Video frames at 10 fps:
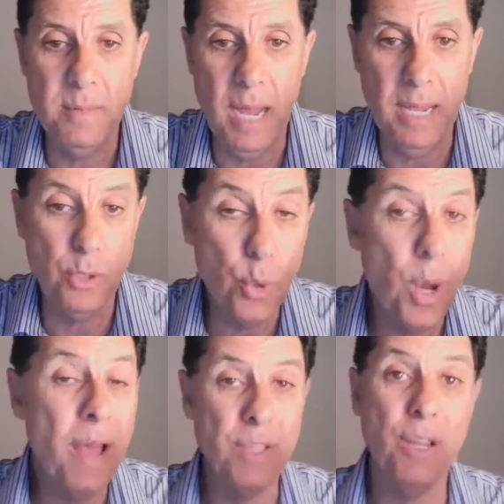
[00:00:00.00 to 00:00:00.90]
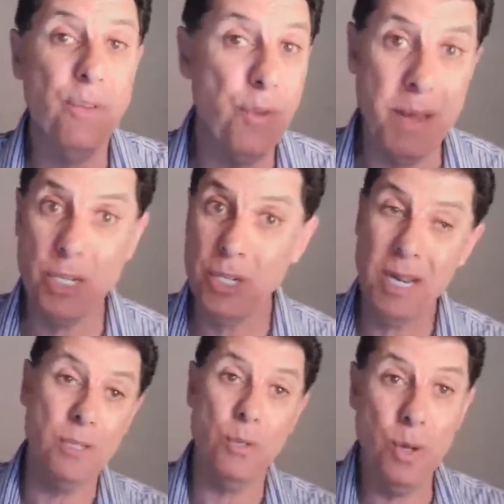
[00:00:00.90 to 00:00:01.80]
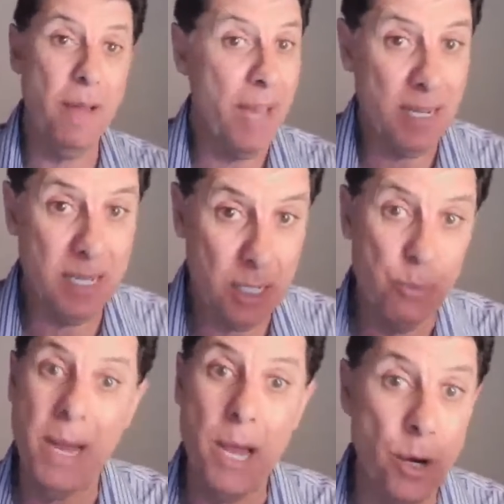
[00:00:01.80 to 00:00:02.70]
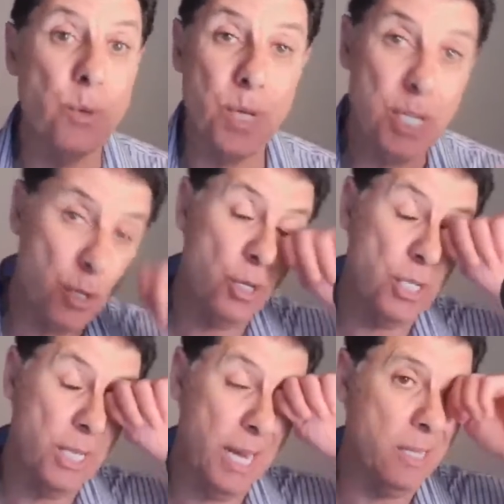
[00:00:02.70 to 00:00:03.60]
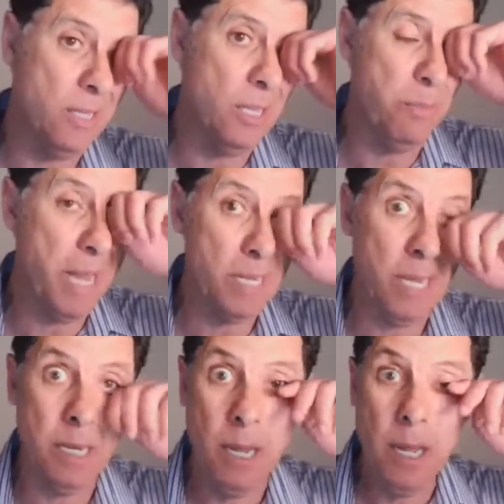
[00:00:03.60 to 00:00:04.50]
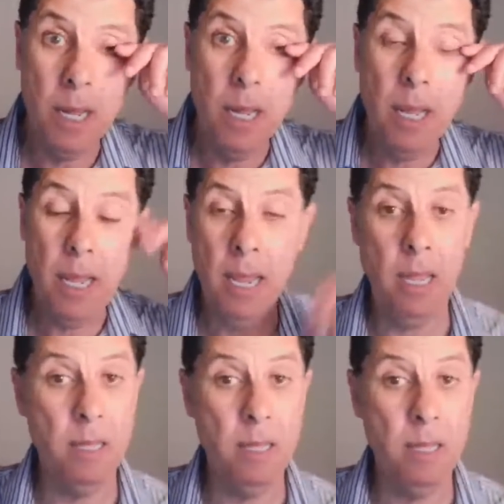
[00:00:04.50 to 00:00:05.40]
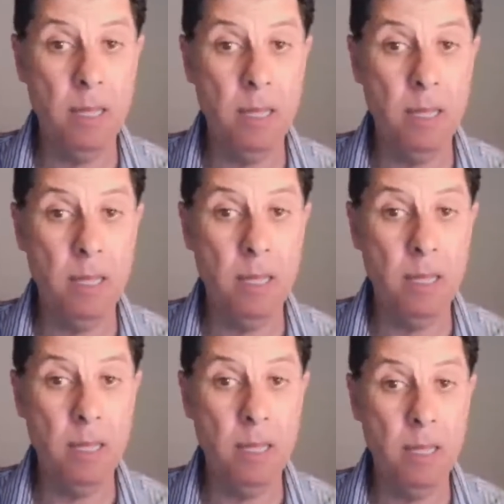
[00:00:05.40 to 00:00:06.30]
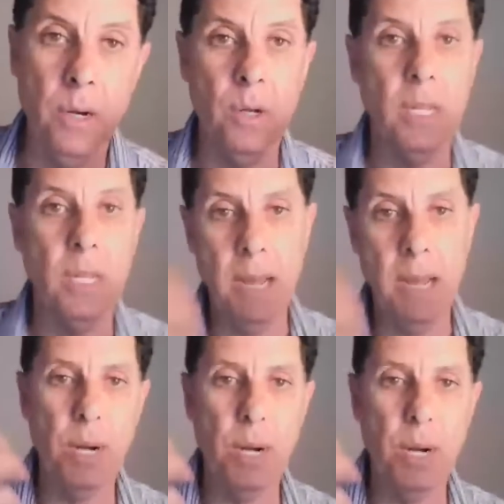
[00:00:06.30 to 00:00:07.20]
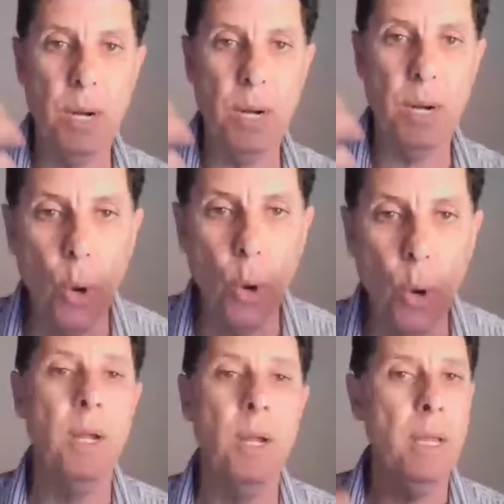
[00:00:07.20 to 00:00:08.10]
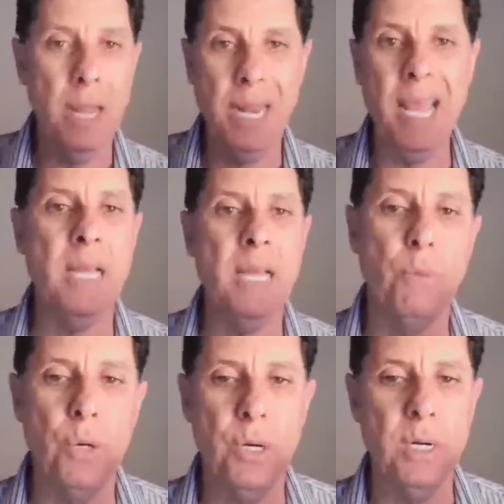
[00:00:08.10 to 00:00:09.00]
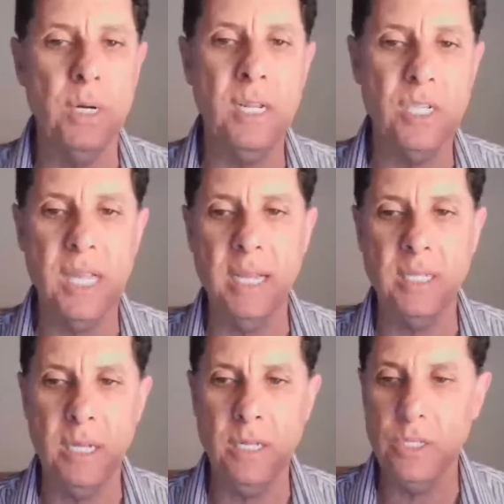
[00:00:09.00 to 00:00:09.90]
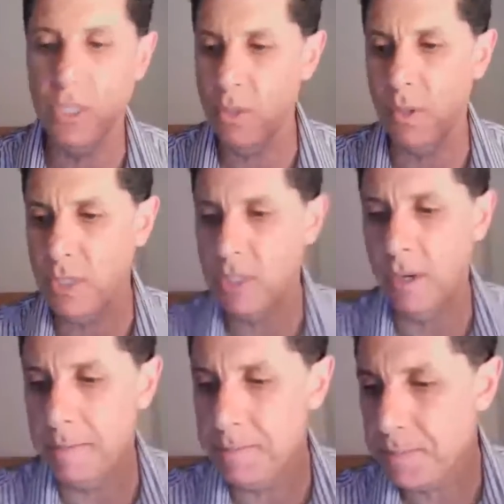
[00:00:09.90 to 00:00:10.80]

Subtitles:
I do have the information. I do have access to my own research that I did back then. And I can only elaborate more and add more insights into it.